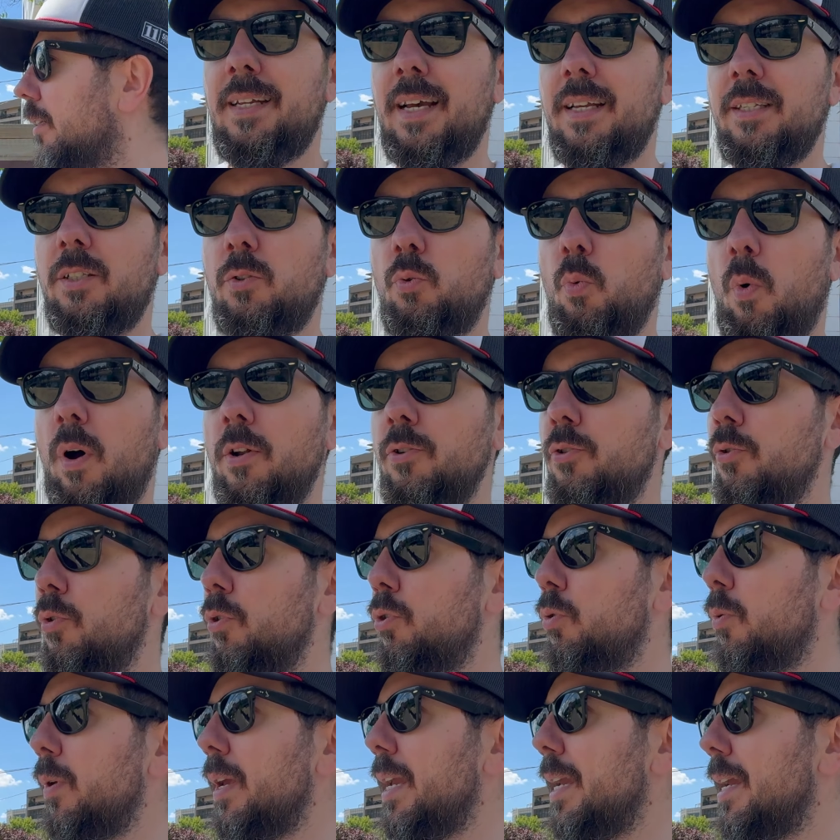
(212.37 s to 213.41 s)
Test one, two,
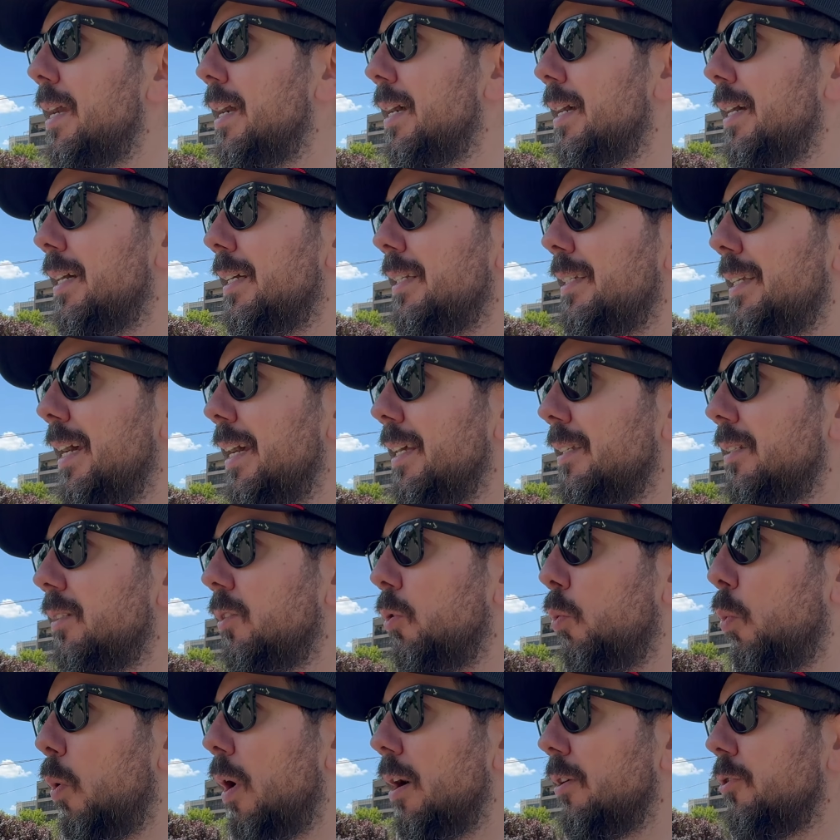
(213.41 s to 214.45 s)
three, test
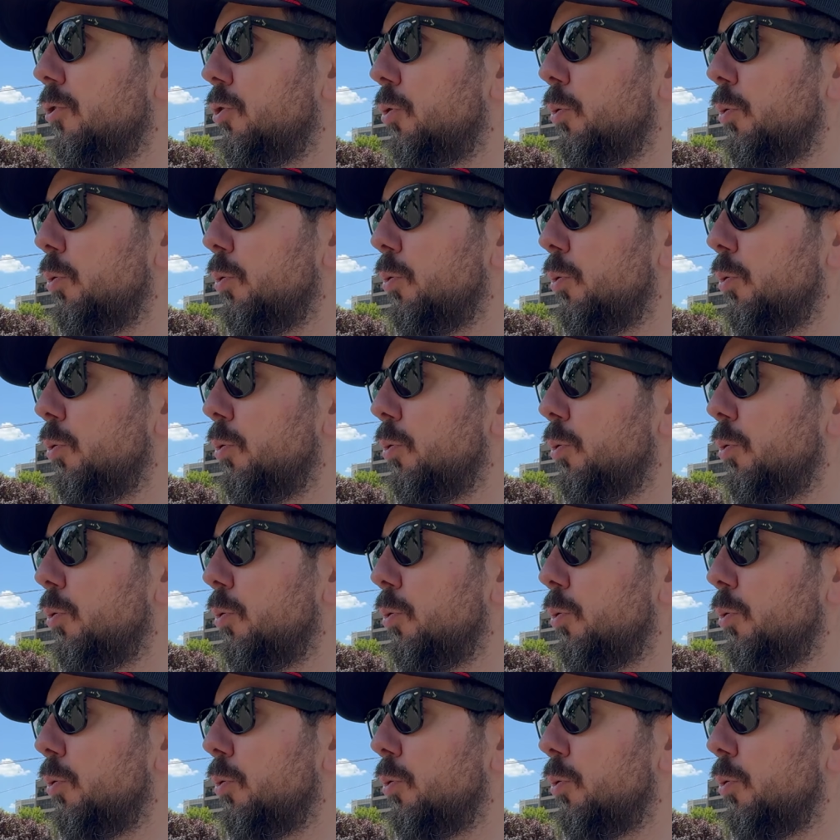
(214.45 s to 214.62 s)
one,